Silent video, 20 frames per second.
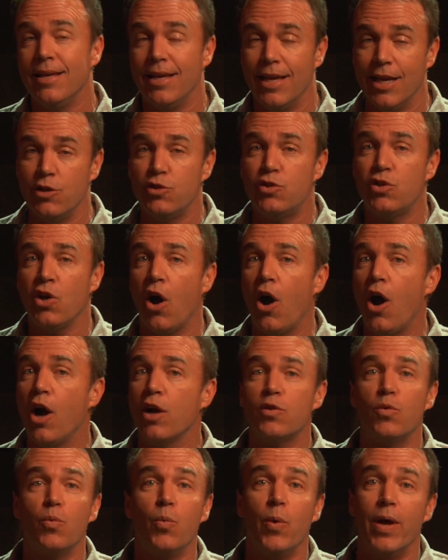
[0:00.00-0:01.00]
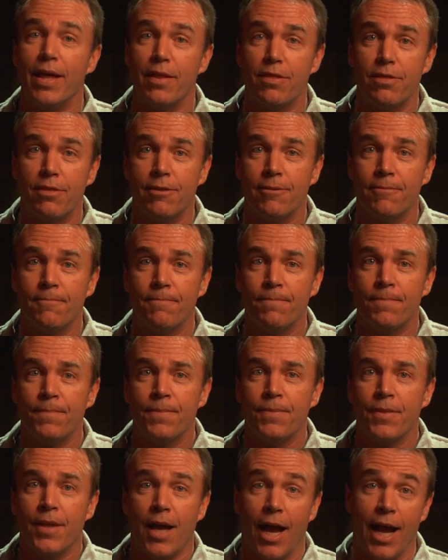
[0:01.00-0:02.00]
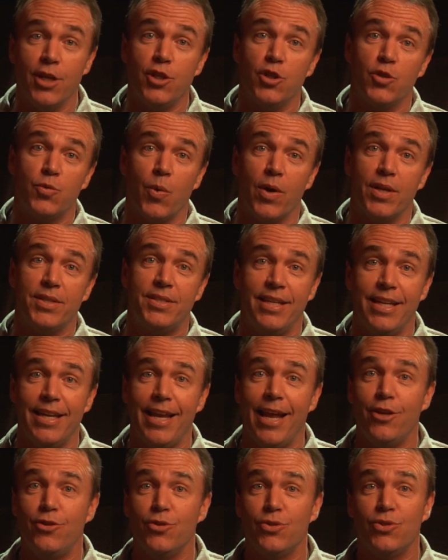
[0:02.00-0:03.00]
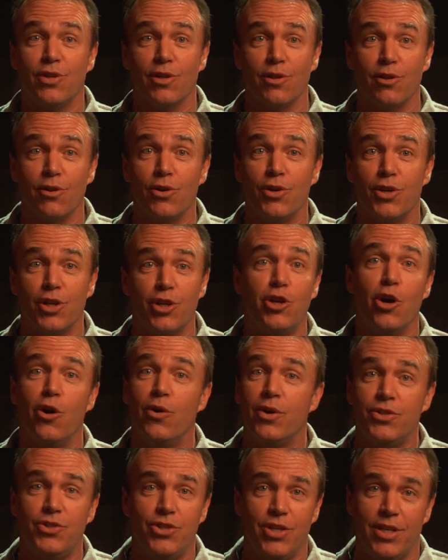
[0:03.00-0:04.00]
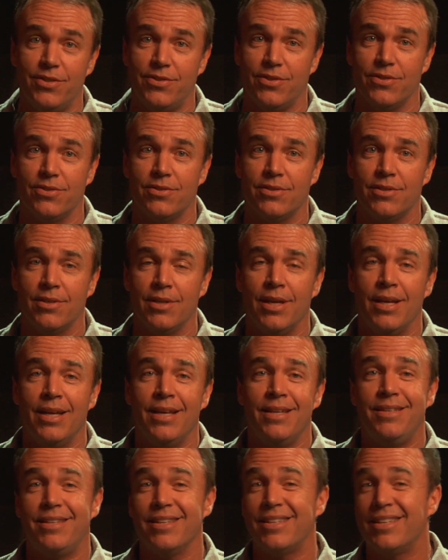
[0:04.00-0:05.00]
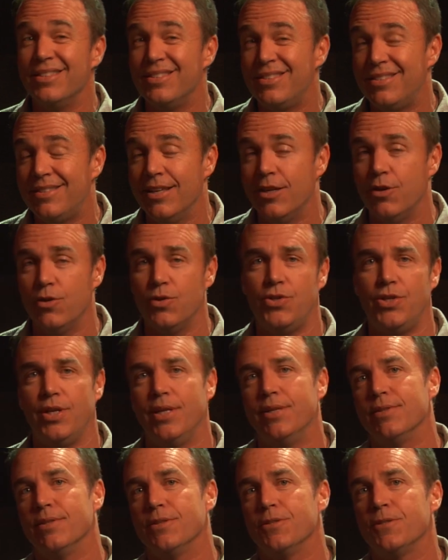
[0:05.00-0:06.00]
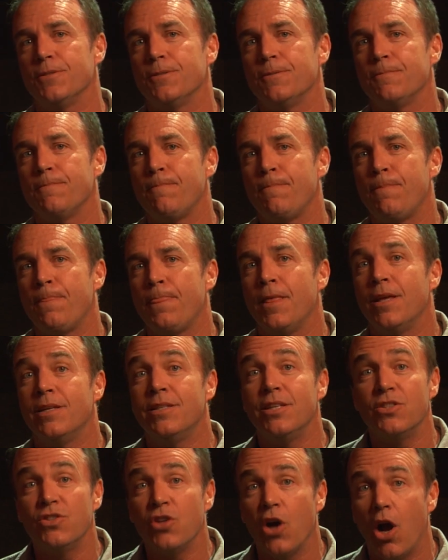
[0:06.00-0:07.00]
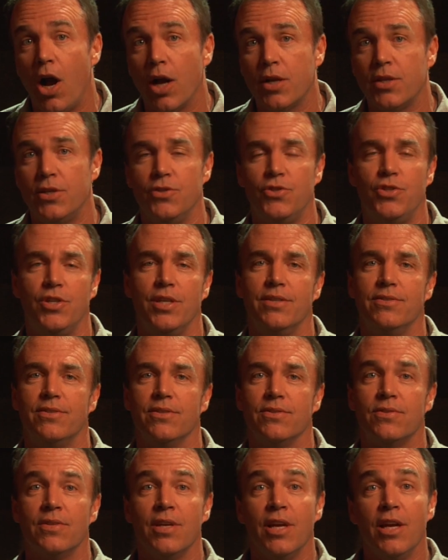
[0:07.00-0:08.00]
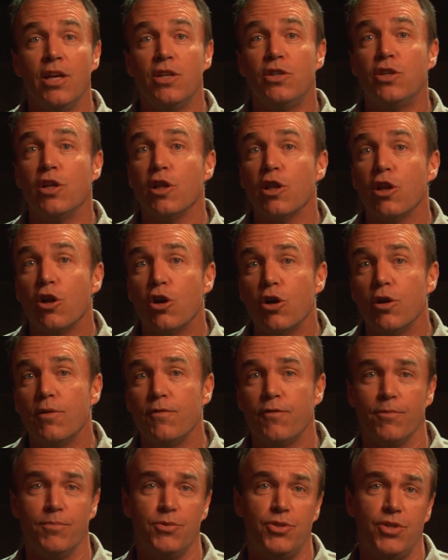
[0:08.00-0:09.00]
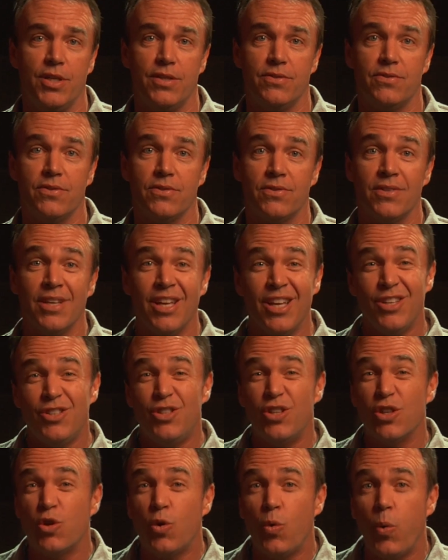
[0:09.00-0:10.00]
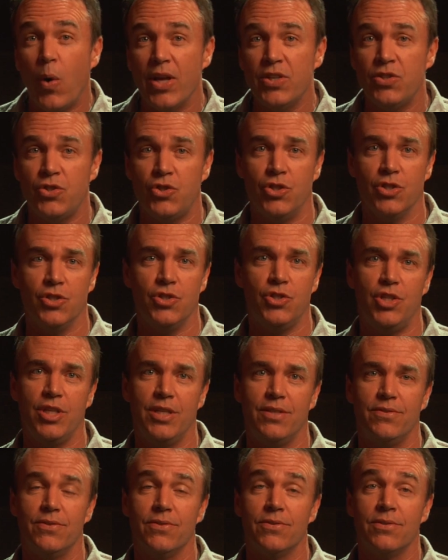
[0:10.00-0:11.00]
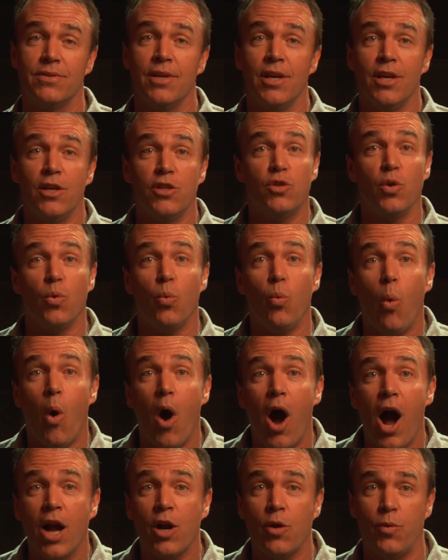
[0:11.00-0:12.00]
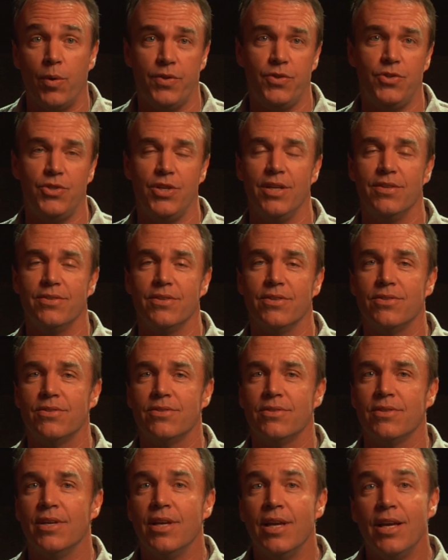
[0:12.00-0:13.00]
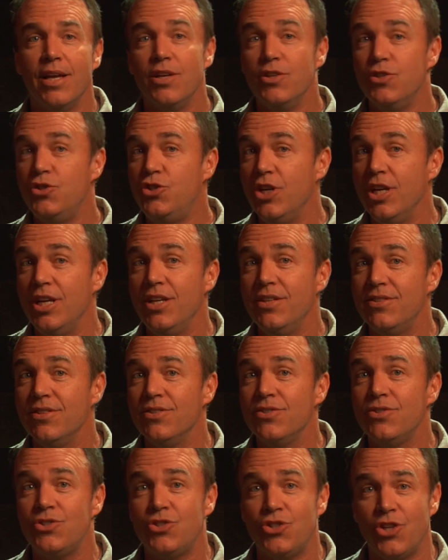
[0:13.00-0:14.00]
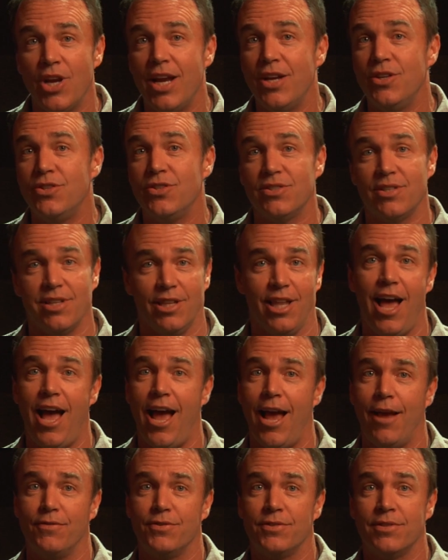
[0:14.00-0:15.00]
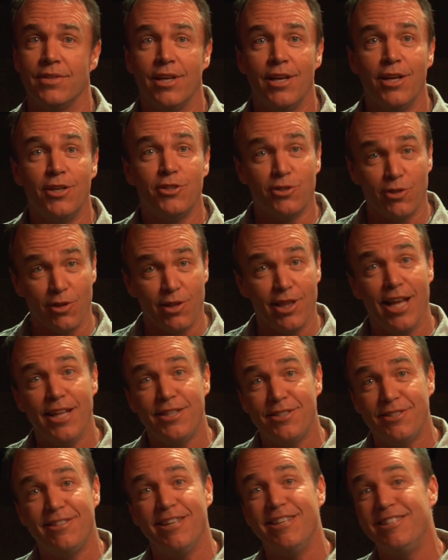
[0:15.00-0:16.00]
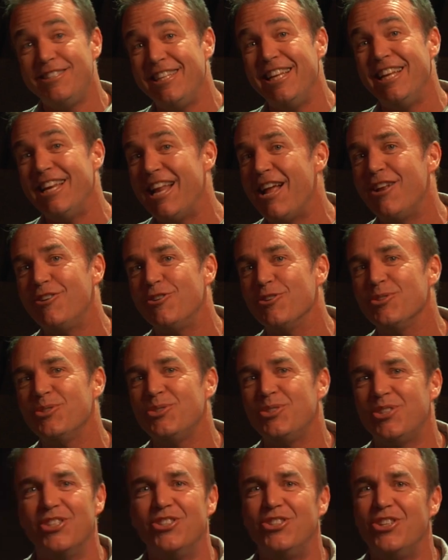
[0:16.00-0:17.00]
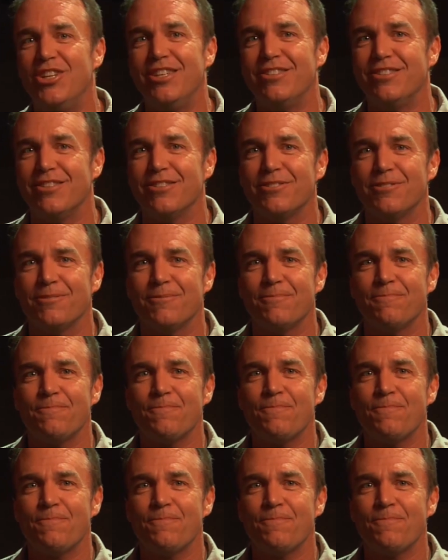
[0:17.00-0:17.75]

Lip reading: and talked with. I just want teenagers to learn to go to Jesus, to consider Jesus, to talk to Jesus, to learn from Jesus, to question Jesus, to walk with Jesus. Jesus changes lives. So let's send teenagers to Jesus.